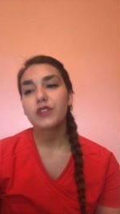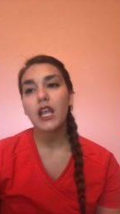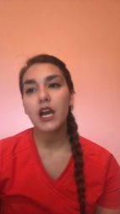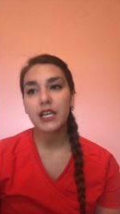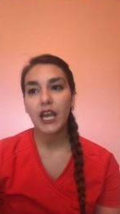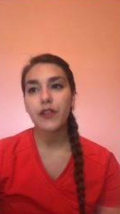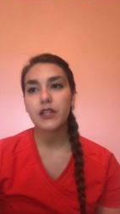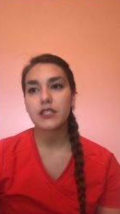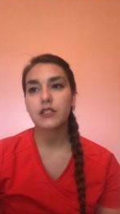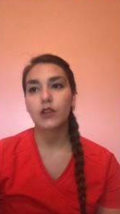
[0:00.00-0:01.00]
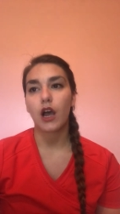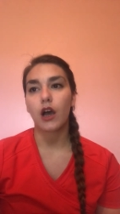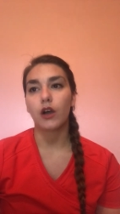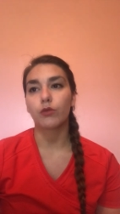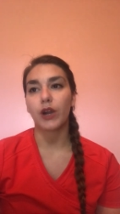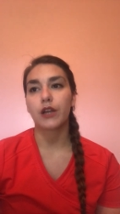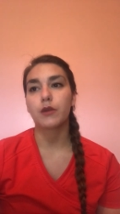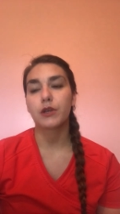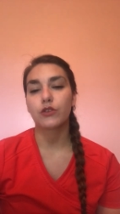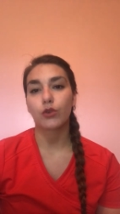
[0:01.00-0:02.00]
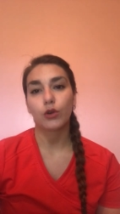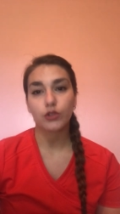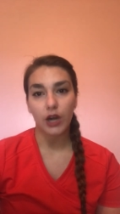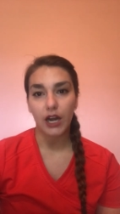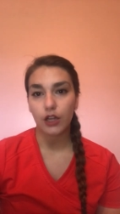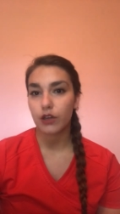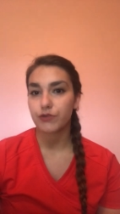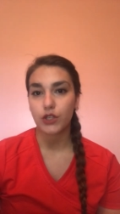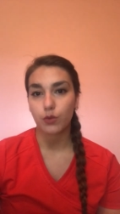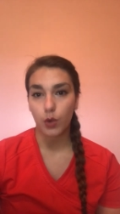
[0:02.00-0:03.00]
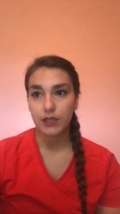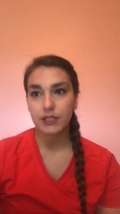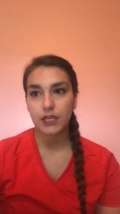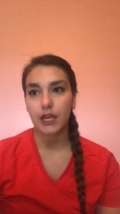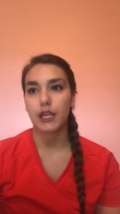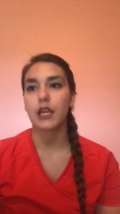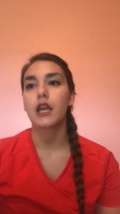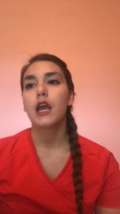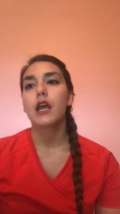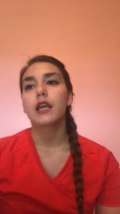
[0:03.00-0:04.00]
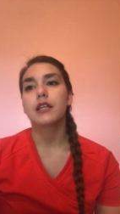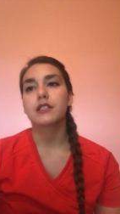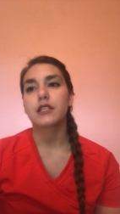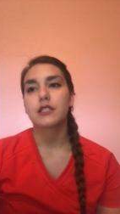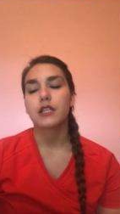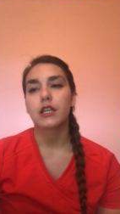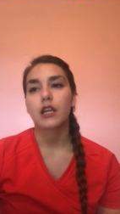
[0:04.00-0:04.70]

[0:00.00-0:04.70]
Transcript: Again, this is a random control trial of just one study consisting